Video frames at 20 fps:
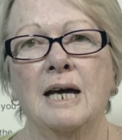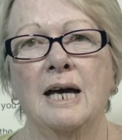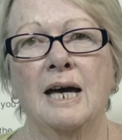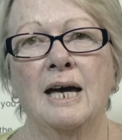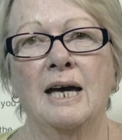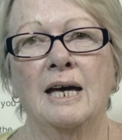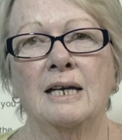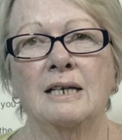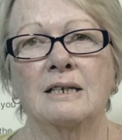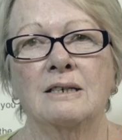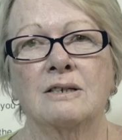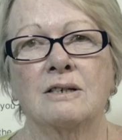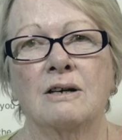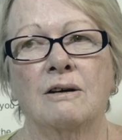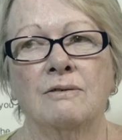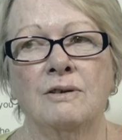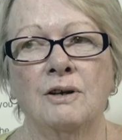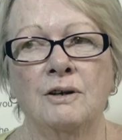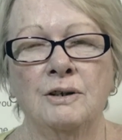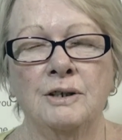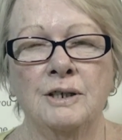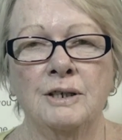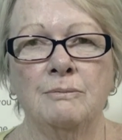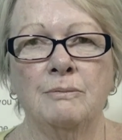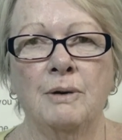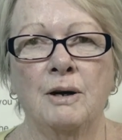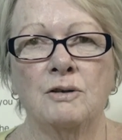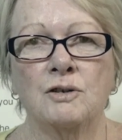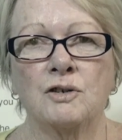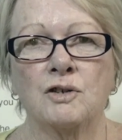and I've got it in
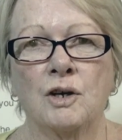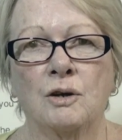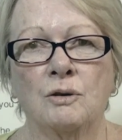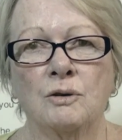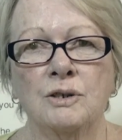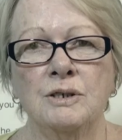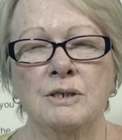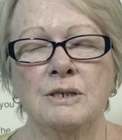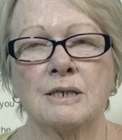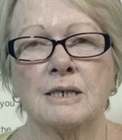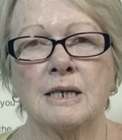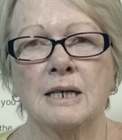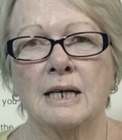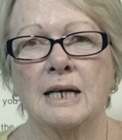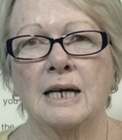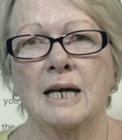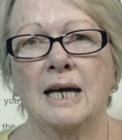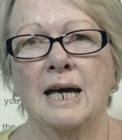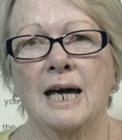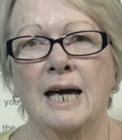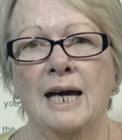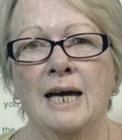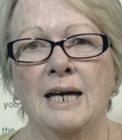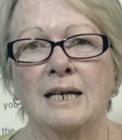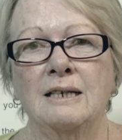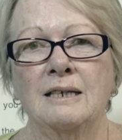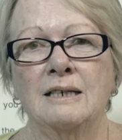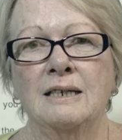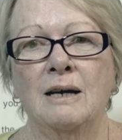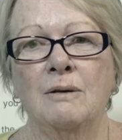both shoulders,
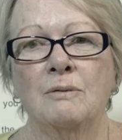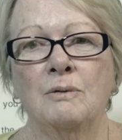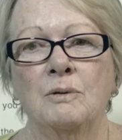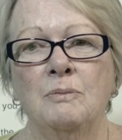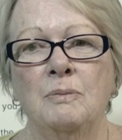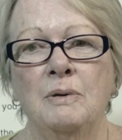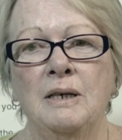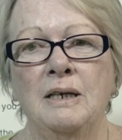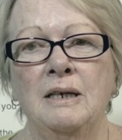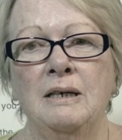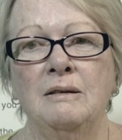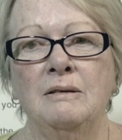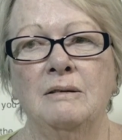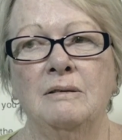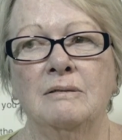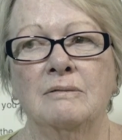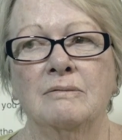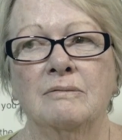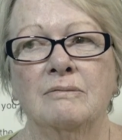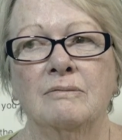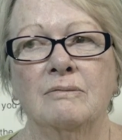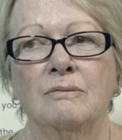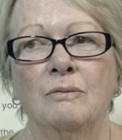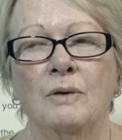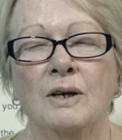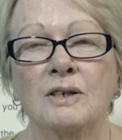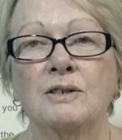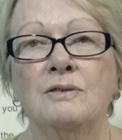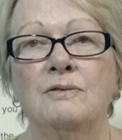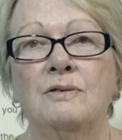and that would be
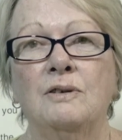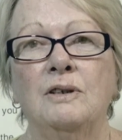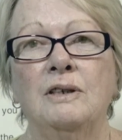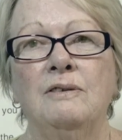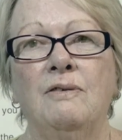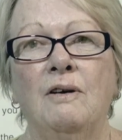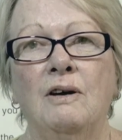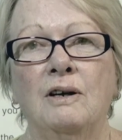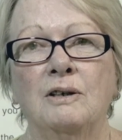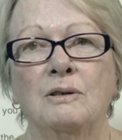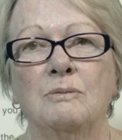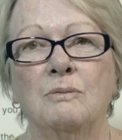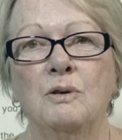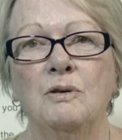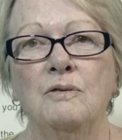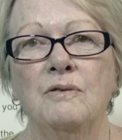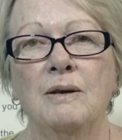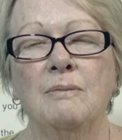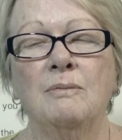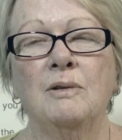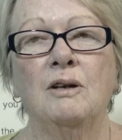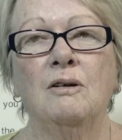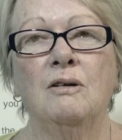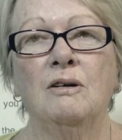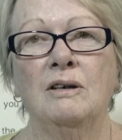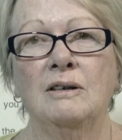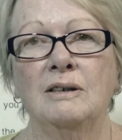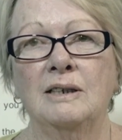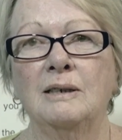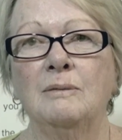wonderful if I could move them
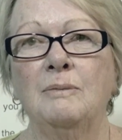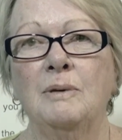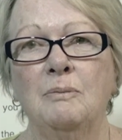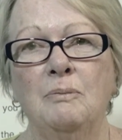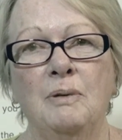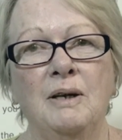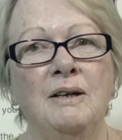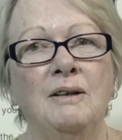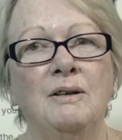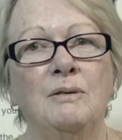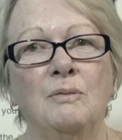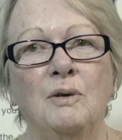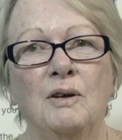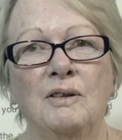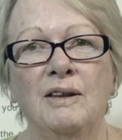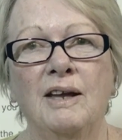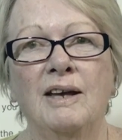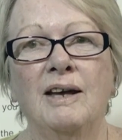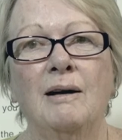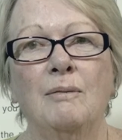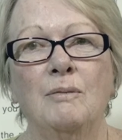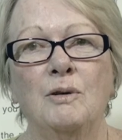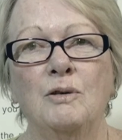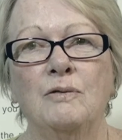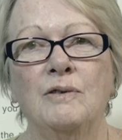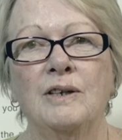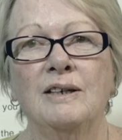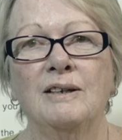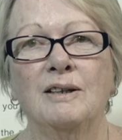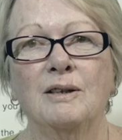along a little bit better than what they are
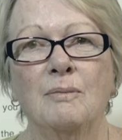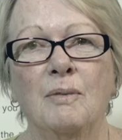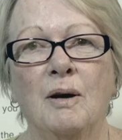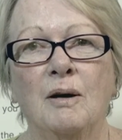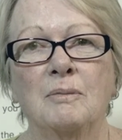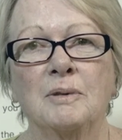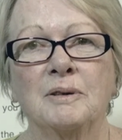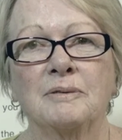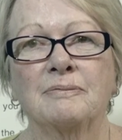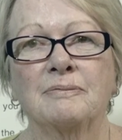moving at the moment.